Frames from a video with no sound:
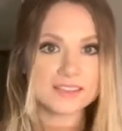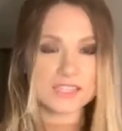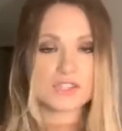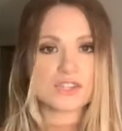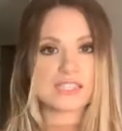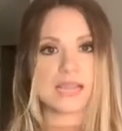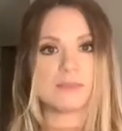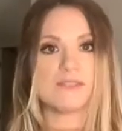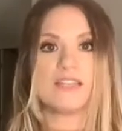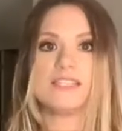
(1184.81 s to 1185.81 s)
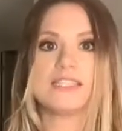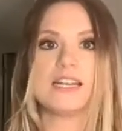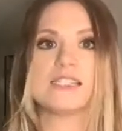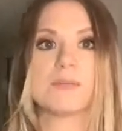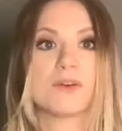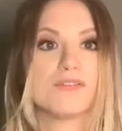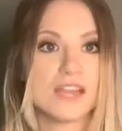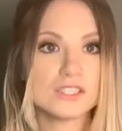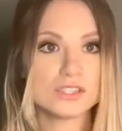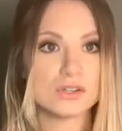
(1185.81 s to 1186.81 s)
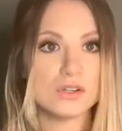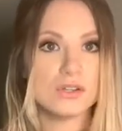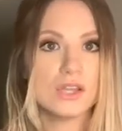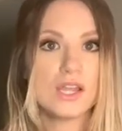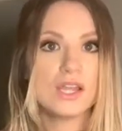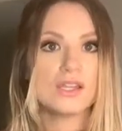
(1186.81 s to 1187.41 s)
These are the types of things that as a professional,